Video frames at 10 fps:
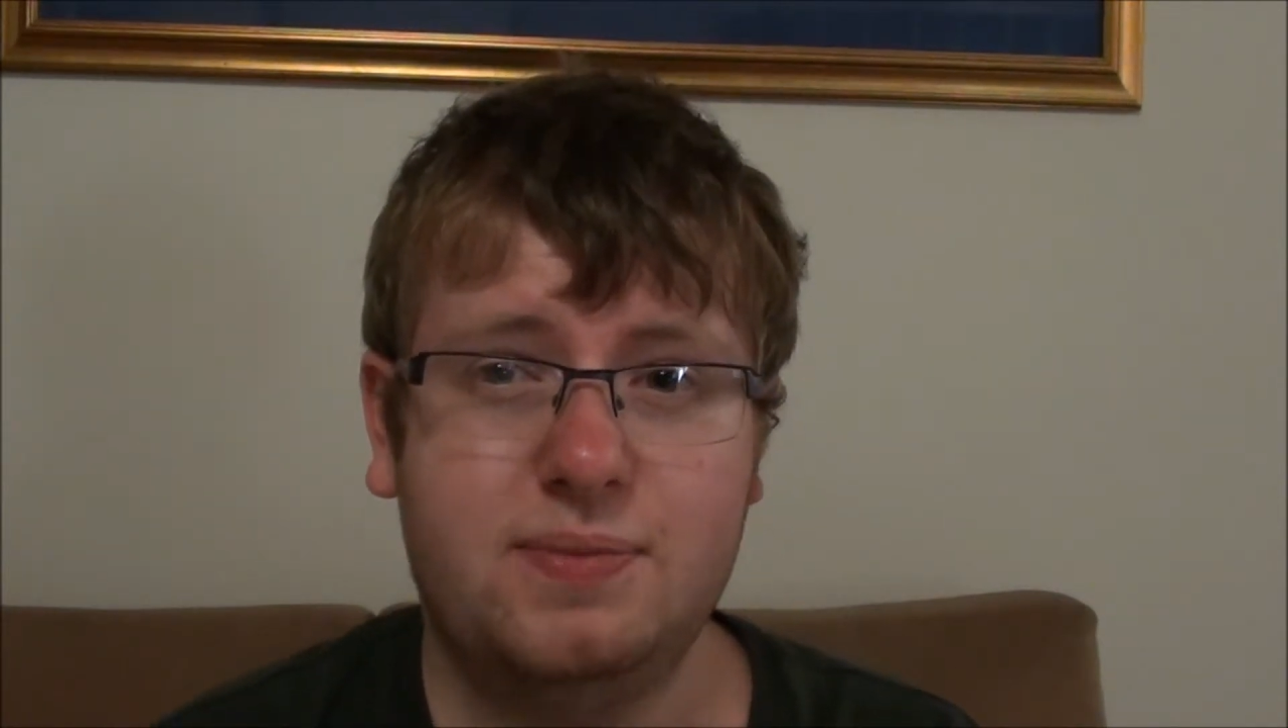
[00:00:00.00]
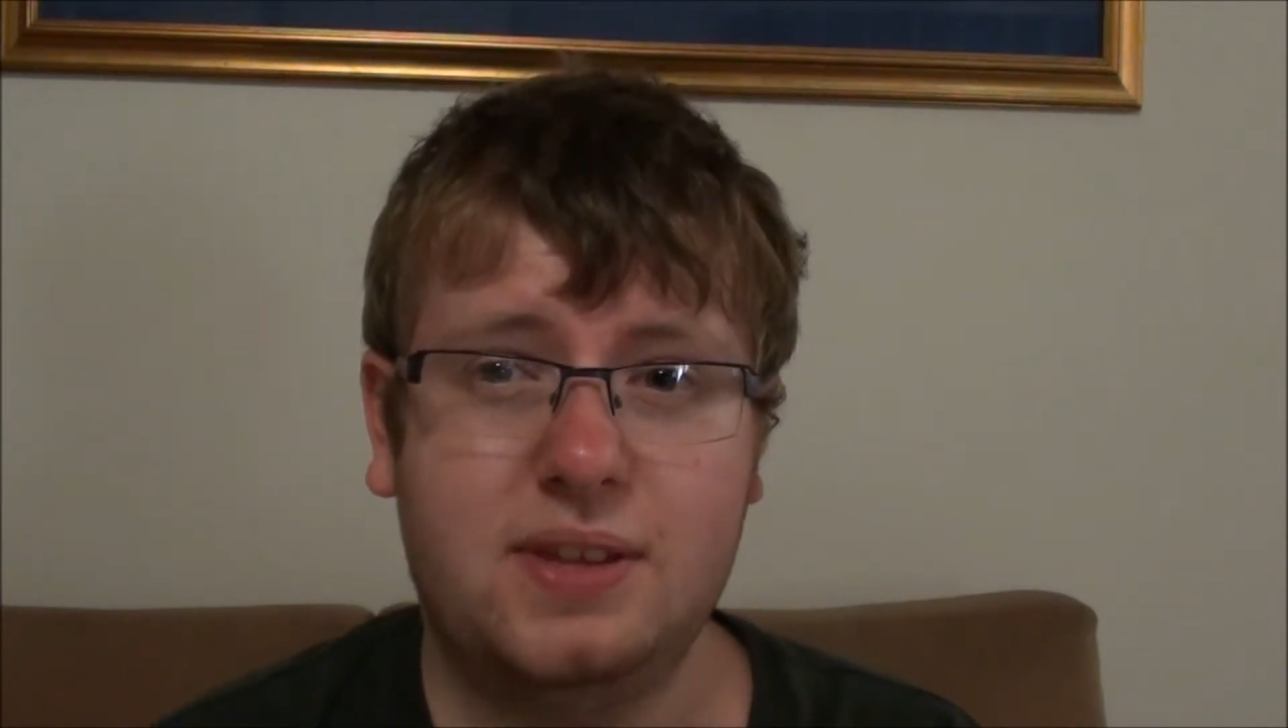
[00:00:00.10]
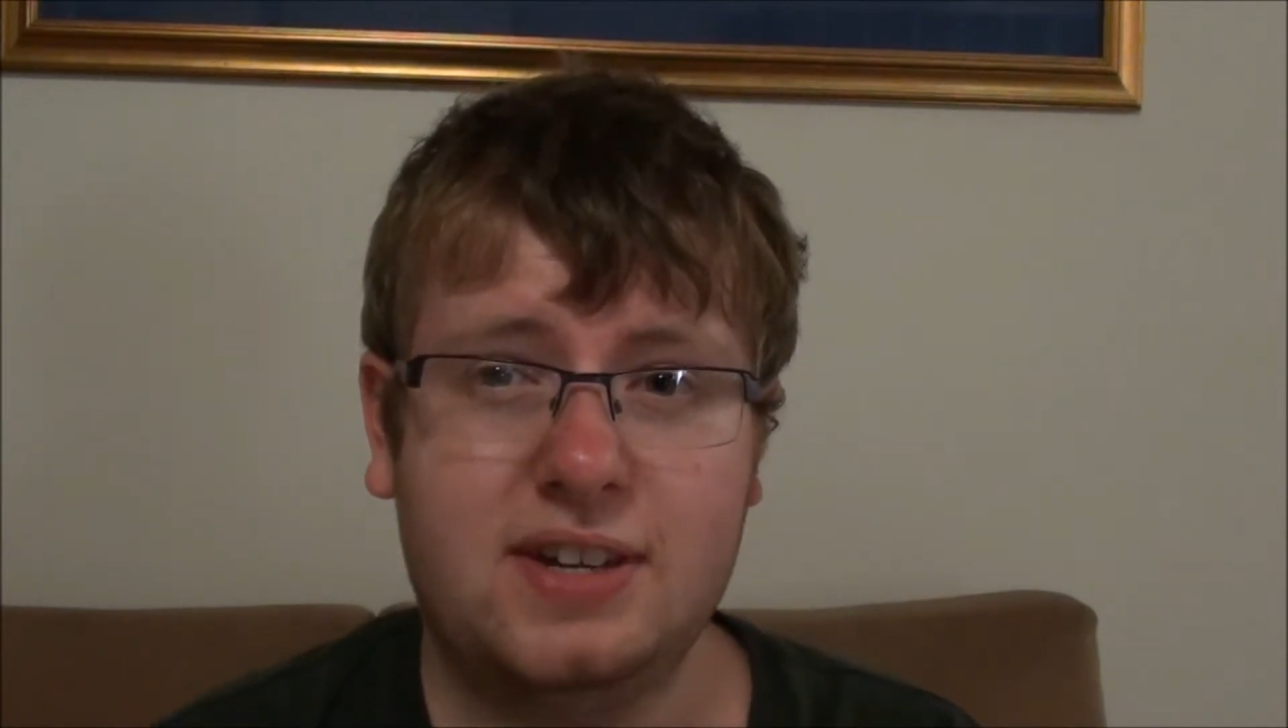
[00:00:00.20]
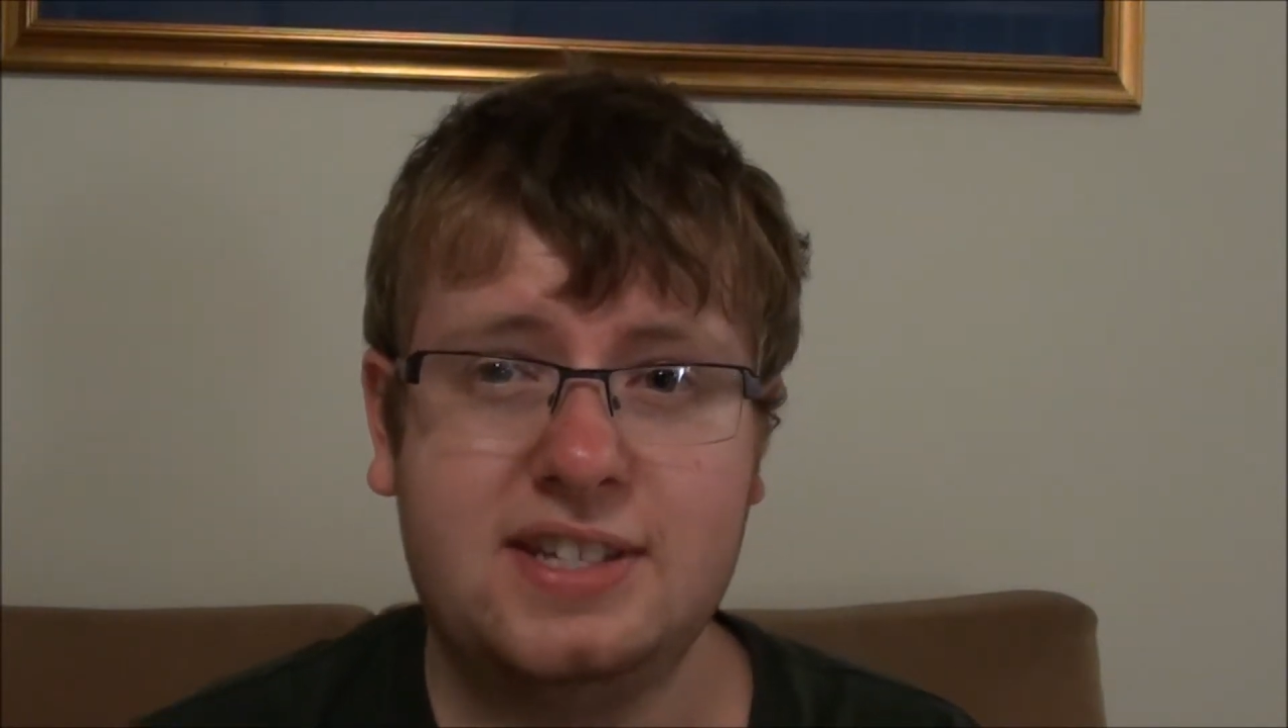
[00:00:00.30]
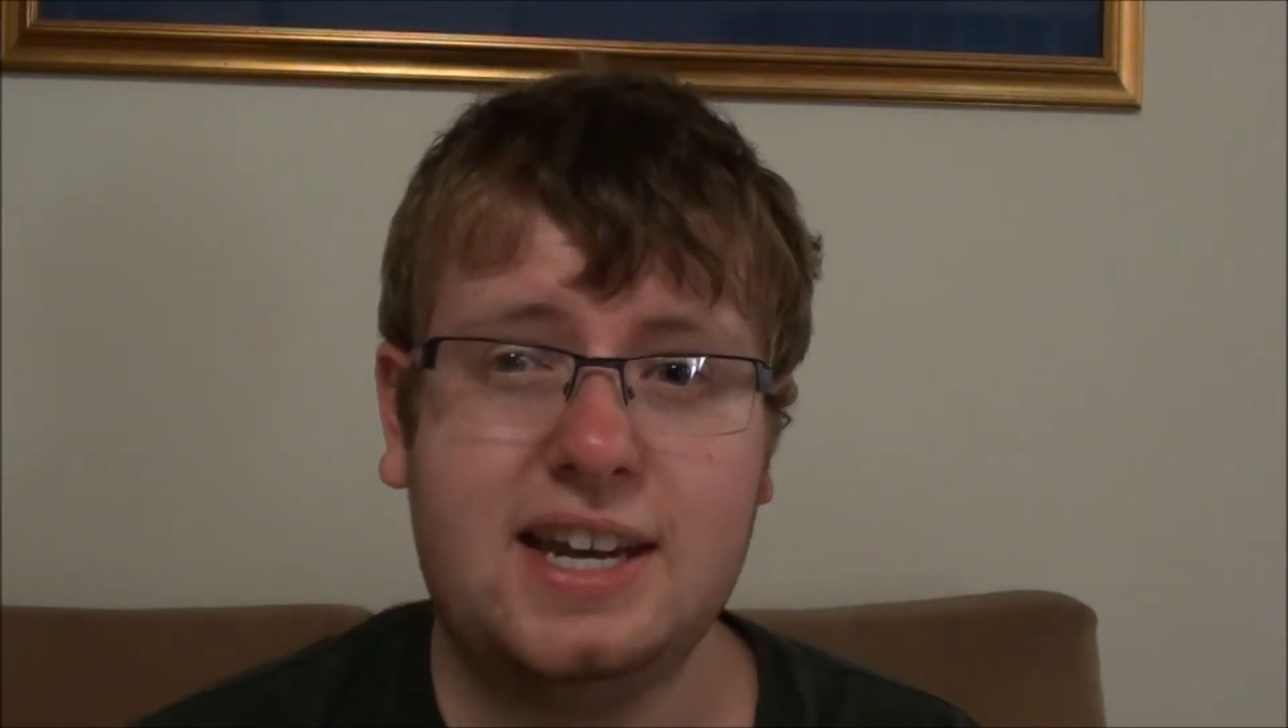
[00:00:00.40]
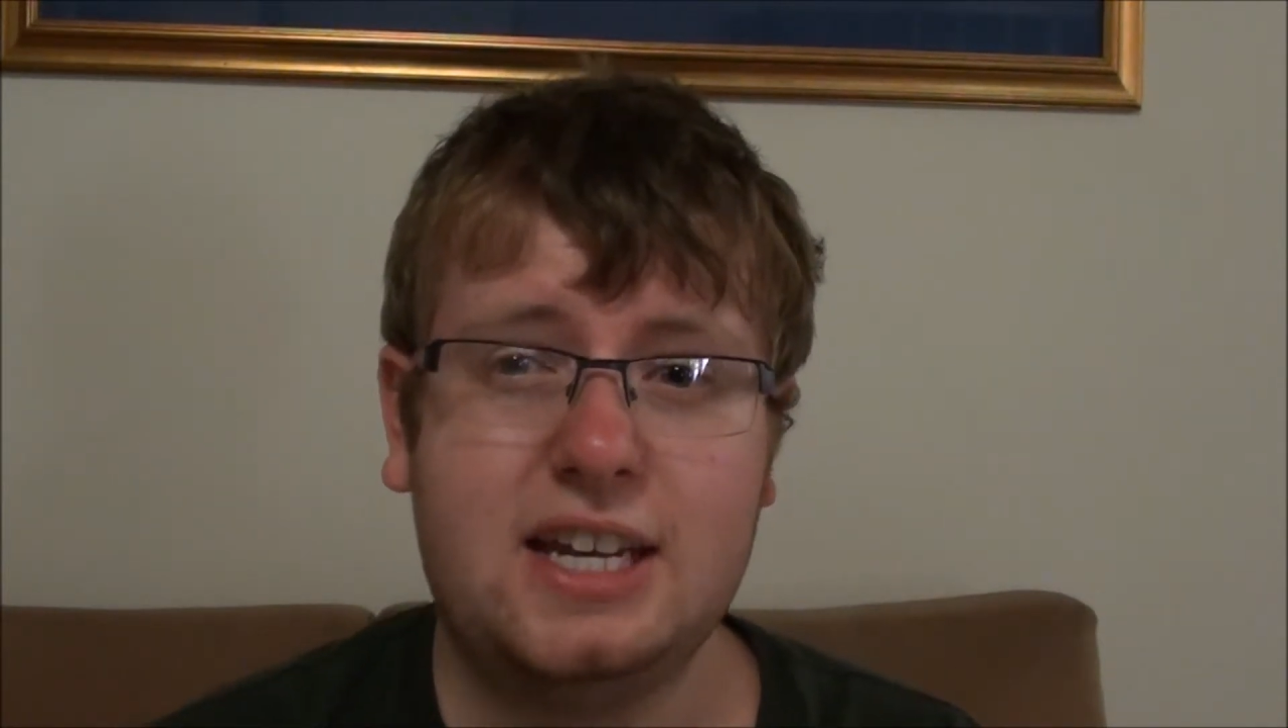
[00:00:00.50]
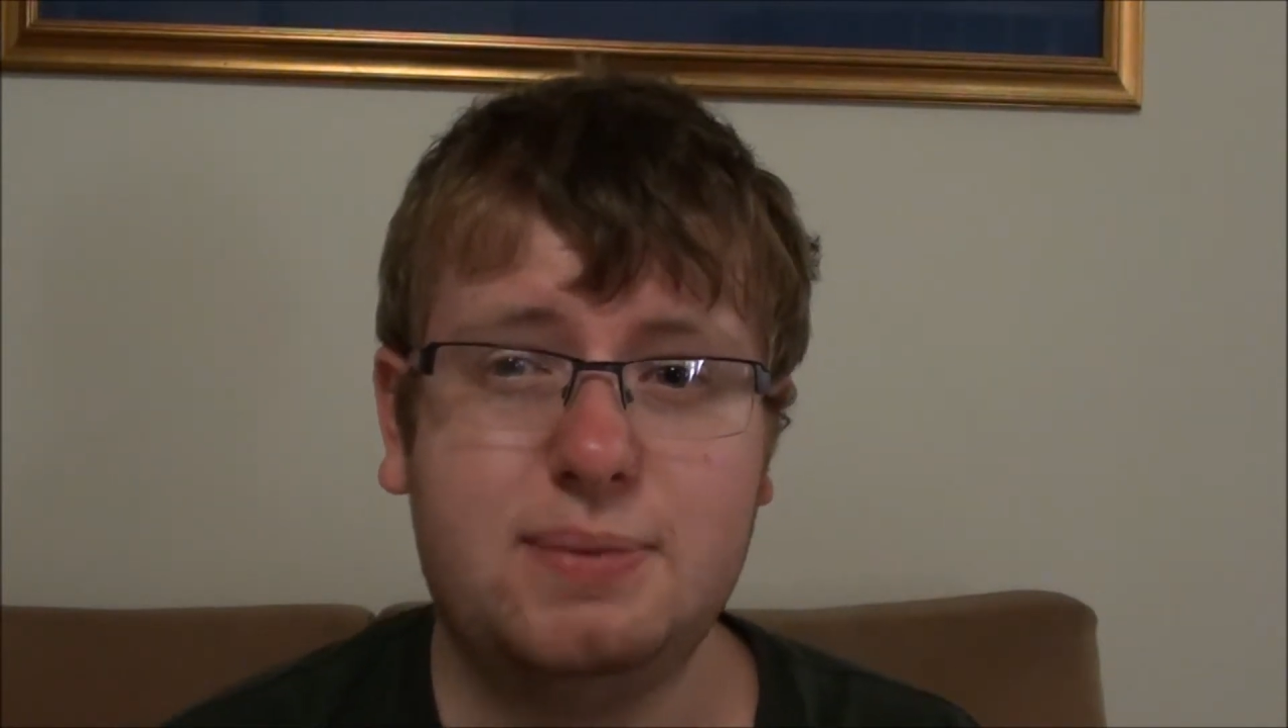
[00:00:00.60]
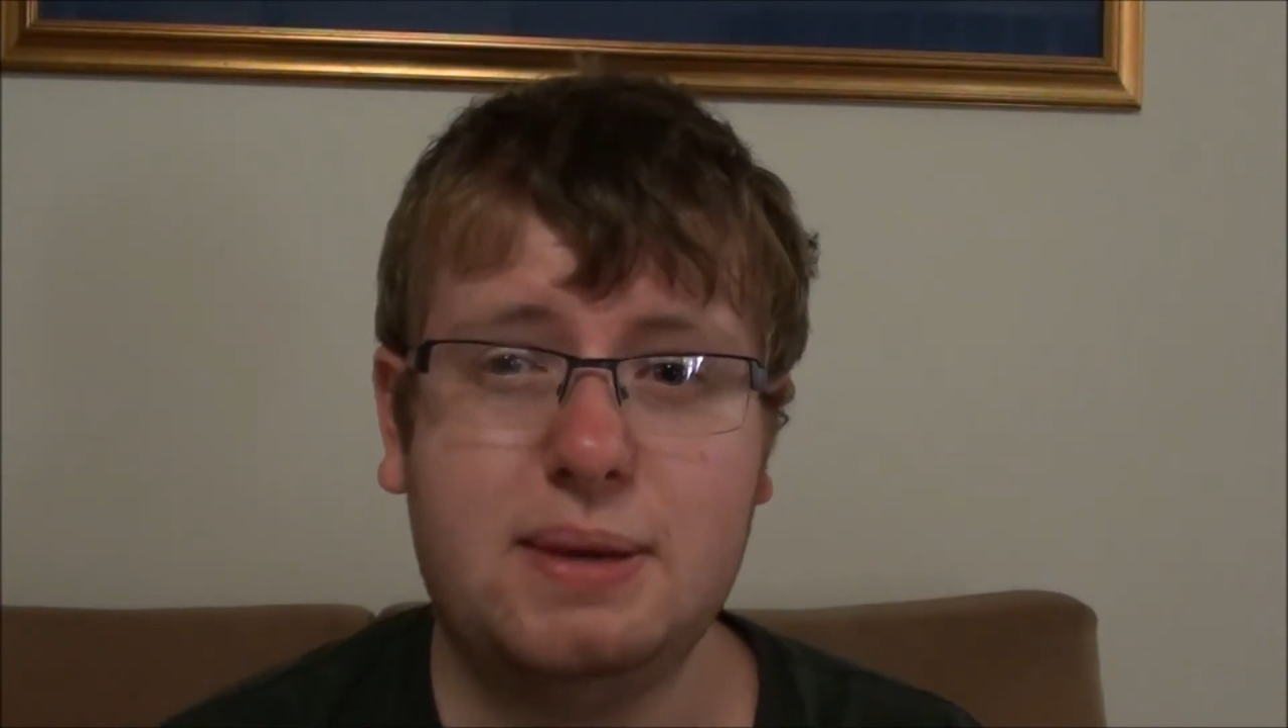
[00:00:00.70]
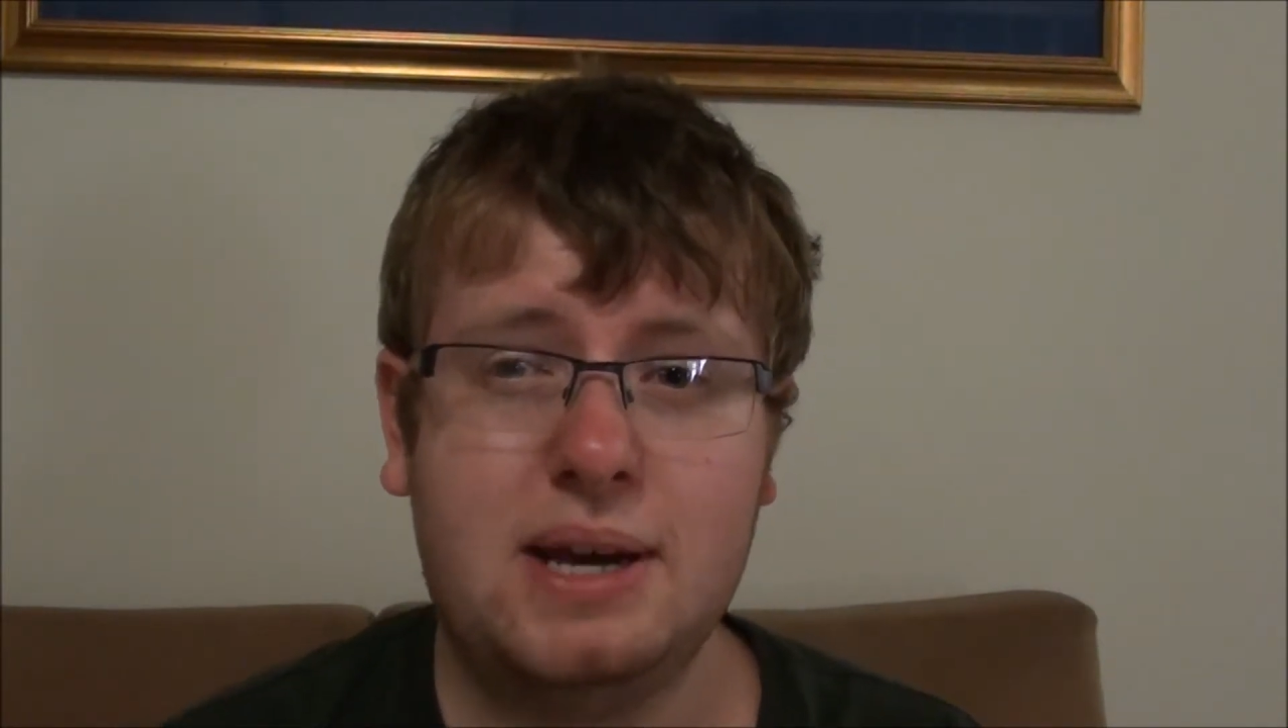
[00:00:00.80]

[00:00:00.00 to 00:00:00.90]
given a 1080p